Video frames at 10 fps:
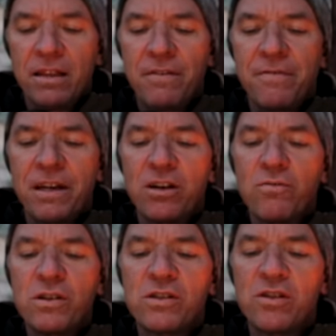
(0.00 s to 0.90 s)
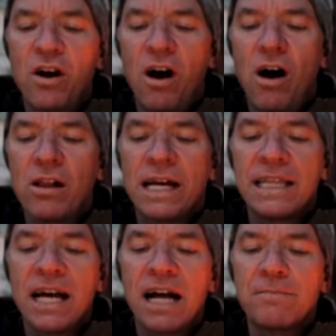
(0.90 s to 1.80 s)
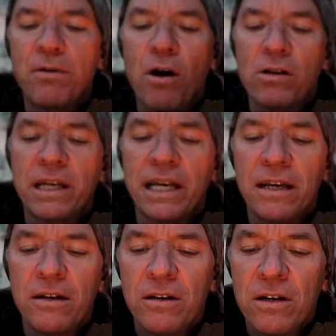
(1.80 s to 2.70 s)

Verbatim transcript: The figure was tall and not bulky,